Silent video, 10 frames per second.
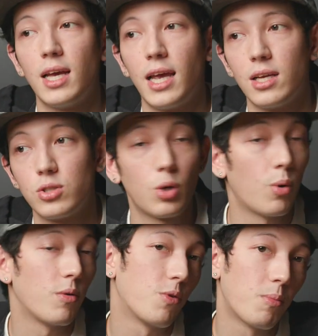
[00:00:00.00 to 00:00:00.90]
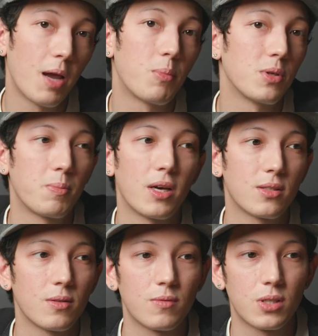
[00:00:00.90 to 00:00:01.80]
and show it from my
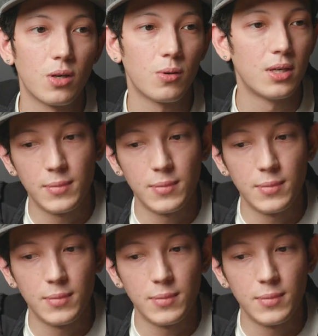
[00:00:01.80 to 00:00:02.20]
perspective. So,